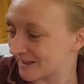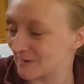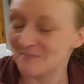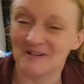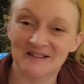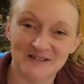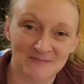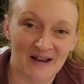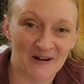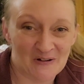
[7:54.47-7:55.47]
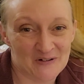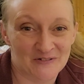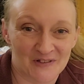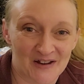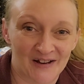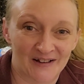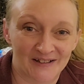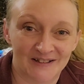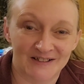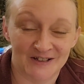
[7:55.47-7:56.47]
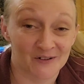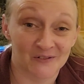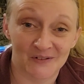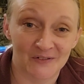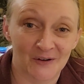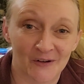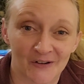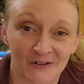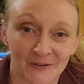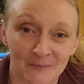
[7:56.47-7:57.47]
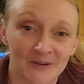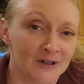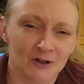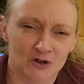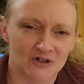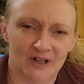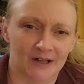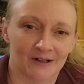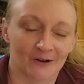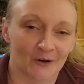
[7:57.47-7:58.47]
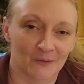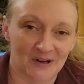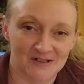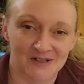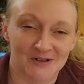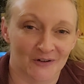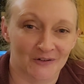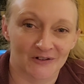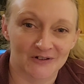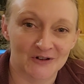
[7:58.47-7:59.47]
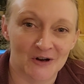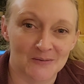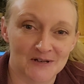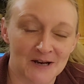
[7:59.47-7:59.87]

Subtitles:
So Mr. Man over there is, I don't know whether you heard him, just saying hello as he does at this time of